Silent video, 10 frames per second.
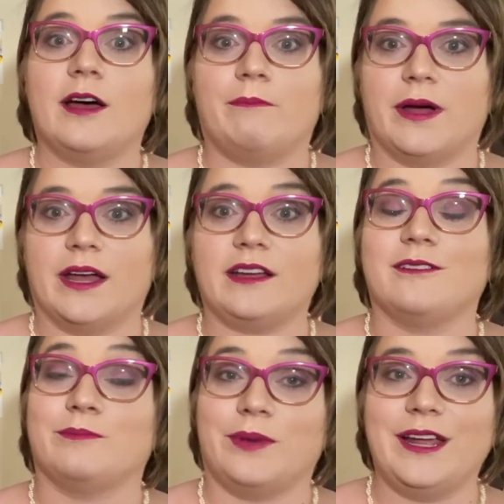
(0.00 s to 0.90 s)
Puck
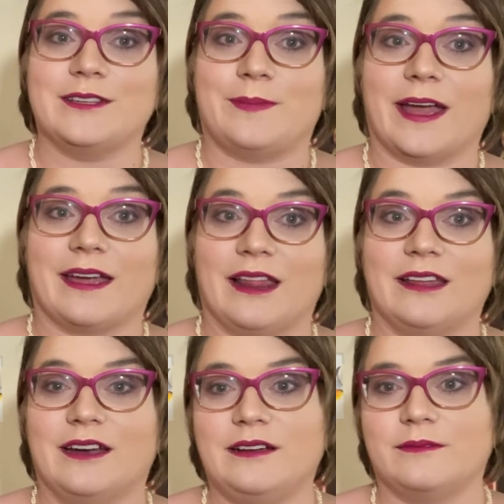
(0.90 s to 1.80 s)
brings back
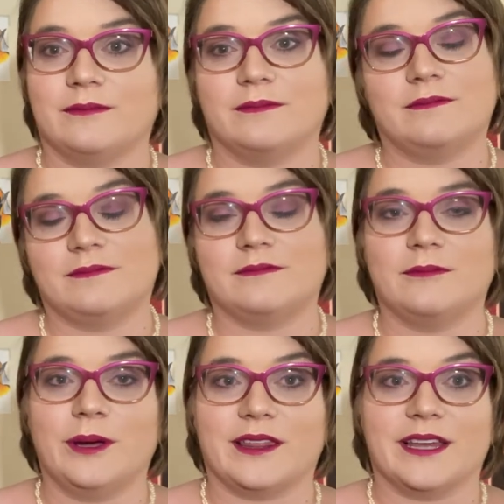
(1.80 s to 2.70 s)
Helena,
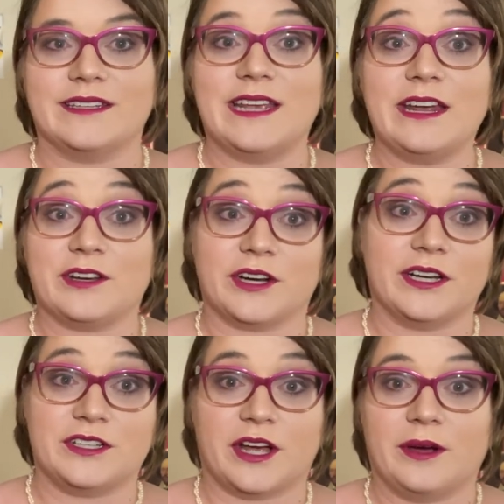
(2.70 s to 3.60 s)
with Lysander in
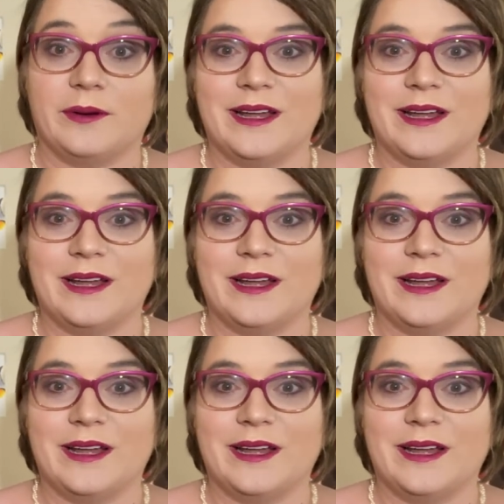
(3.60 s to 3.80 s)
tow.